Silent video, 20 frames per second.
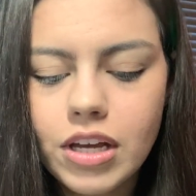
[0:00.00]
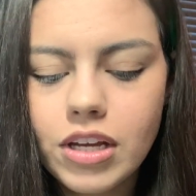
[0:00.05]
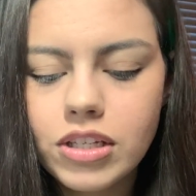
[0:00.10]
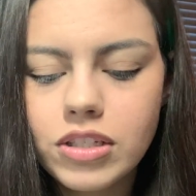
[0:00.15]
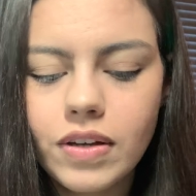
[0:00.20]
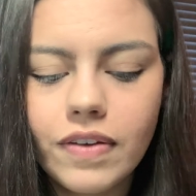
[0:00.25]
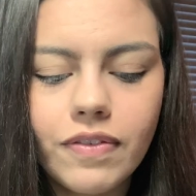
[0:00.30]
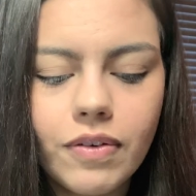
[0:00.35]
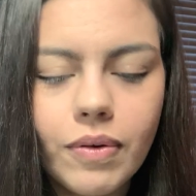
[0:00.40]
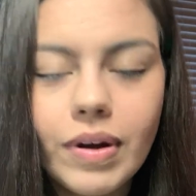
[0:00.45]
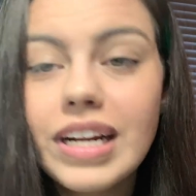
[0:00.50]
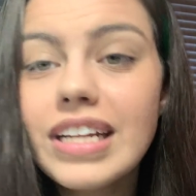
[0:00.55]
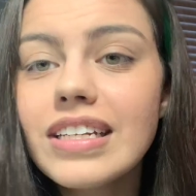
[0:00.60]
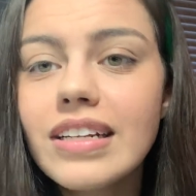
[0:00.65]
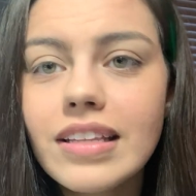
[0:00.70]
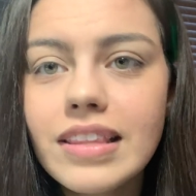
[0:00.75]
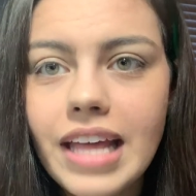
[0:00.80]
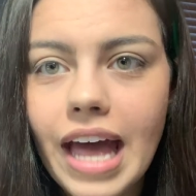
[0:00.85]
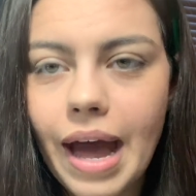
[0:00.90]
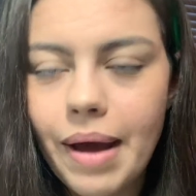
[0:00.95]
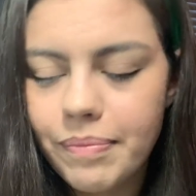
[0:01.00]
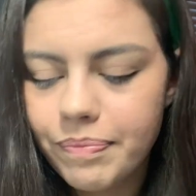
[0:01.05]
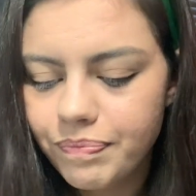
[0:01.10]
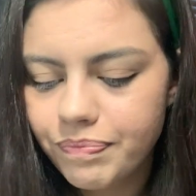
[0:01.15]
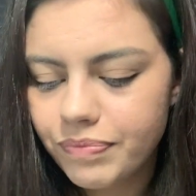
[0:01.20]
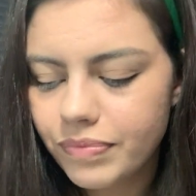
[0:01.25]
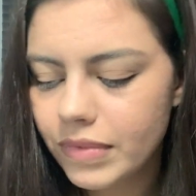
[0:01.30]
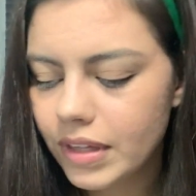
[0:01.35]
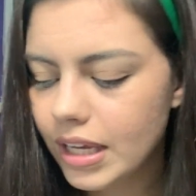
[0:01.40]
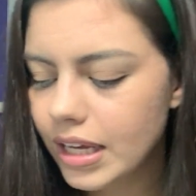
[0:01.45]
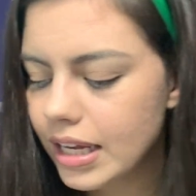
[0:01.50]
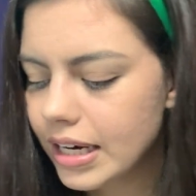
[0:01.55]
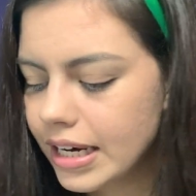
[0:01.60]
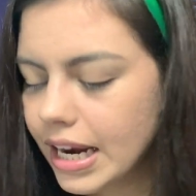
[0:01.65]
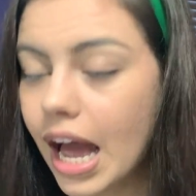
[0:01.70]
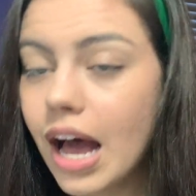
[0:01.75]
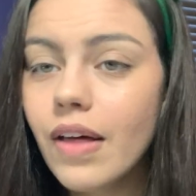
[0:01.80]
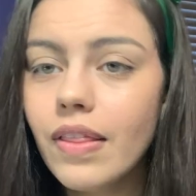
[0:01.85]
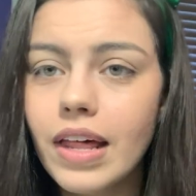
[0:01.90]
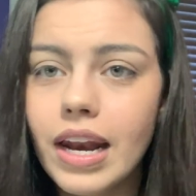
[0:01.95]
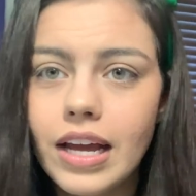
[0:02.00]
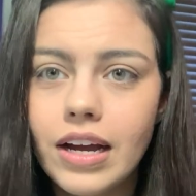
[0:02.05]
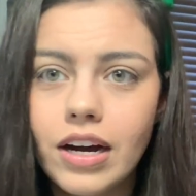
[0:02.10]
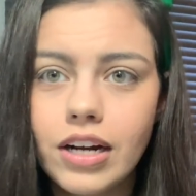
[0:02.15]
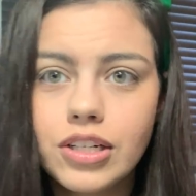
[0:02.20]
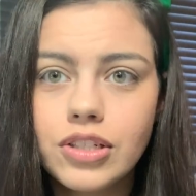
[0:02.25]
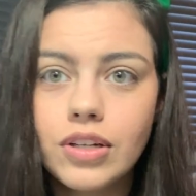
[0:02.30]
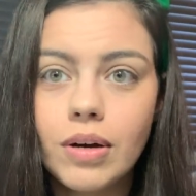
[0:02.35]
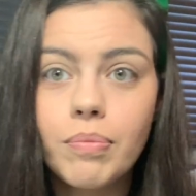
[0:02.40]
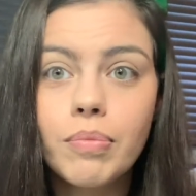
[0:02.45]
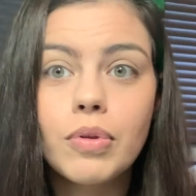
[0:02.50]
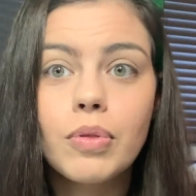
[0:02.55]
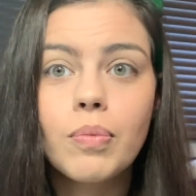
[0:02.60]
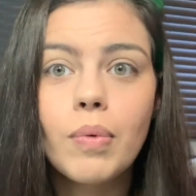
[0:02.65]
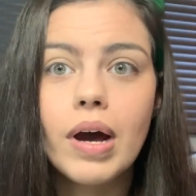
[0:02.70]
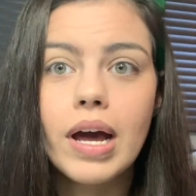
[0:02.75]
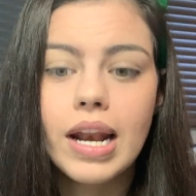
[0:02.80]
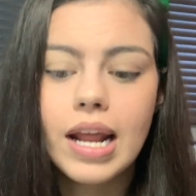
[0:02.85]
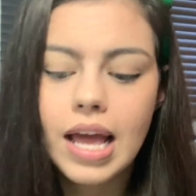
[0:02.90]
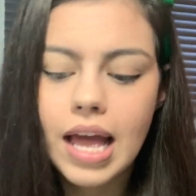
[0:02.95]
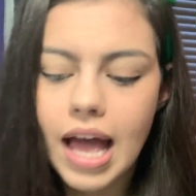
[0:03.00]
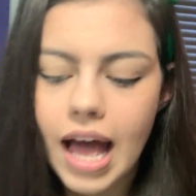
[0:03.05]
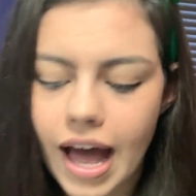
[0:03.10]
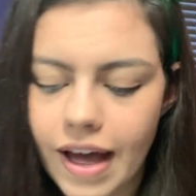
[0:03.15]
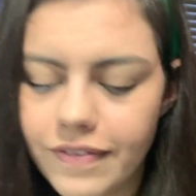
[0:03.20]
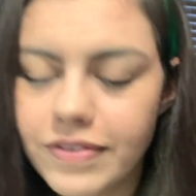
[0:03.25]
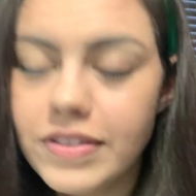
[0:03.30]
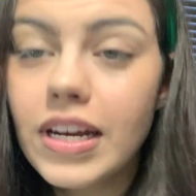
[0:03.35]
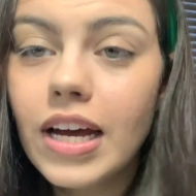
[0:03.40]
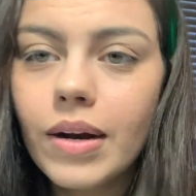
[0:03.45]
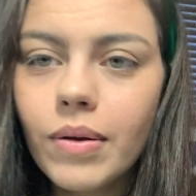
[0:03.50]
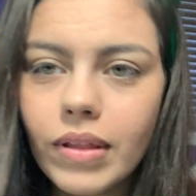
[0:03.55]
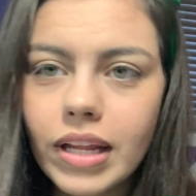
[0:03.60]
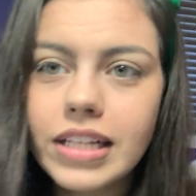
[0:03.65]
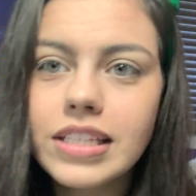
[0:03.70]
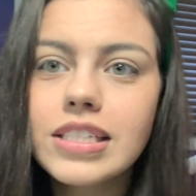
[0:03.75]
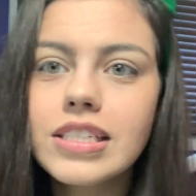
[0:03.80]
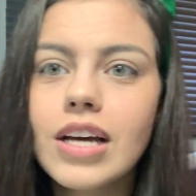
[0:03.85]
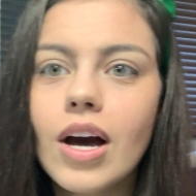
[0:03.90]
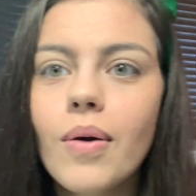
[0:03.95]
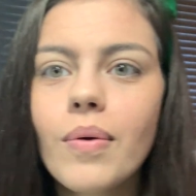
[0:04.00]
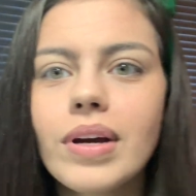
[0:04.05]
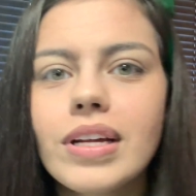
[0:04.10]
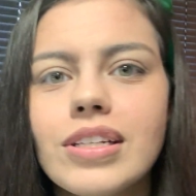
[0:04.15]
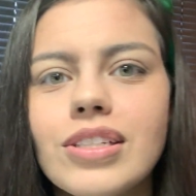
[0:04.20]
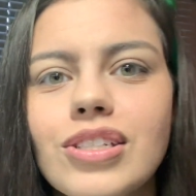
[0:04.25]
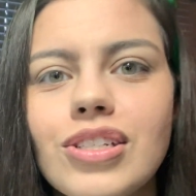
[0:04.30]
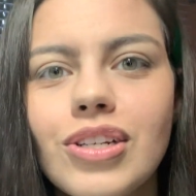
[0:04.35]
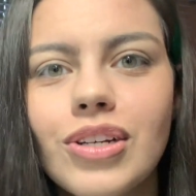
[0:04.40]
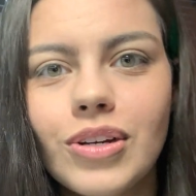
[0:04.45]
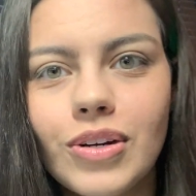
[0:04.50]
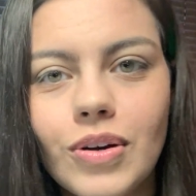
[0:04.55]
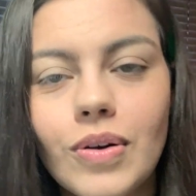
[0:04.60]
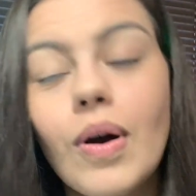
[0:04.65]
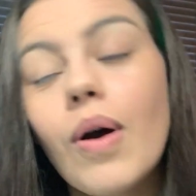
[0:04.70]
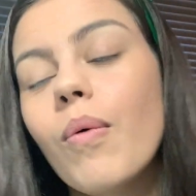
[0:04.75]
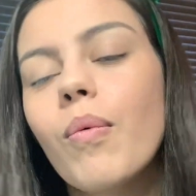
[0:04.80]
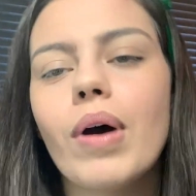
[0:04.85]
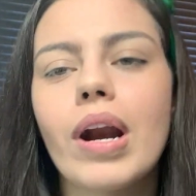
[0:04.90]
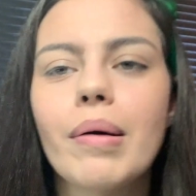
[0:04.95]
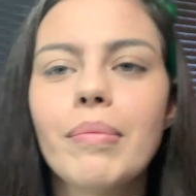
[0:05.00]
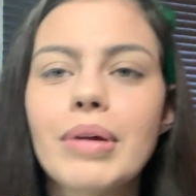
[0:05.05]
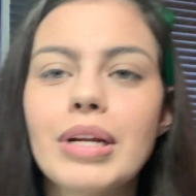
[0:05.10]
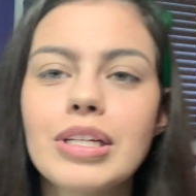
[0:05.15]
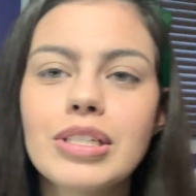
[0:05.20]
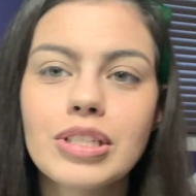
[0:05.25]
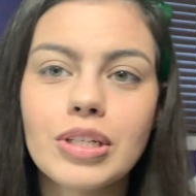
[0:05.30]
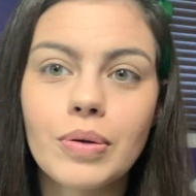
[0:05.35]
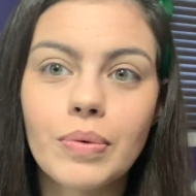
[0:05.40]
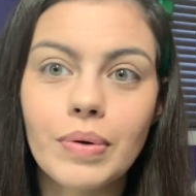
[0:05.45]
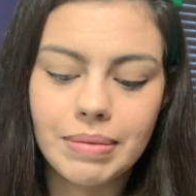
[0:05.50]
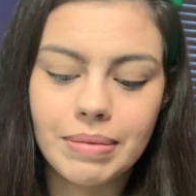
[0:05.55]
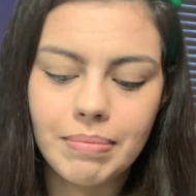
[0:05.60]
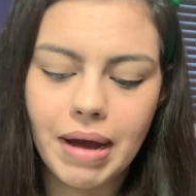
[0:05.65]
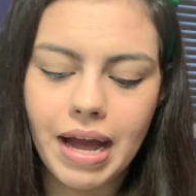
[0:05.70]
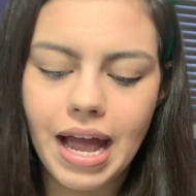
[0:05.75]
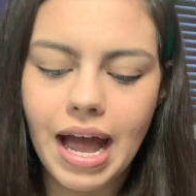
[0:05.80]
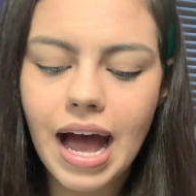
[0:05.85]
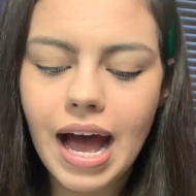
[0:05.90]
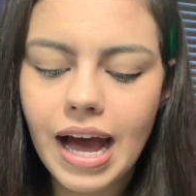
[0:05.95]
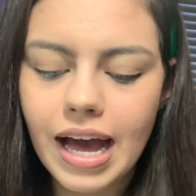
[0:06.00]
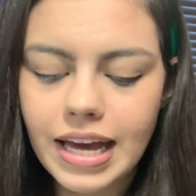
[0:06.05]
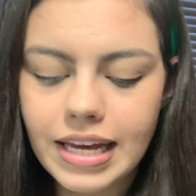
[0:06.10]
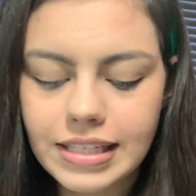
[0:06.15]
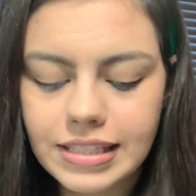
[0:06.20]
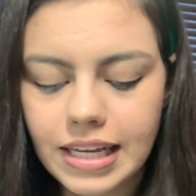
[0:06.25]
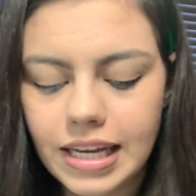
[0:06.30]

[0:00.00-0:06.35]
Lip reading: So I've already done that. Now that I caught you up with what I've done, let's go into what I'm going to do my eyes.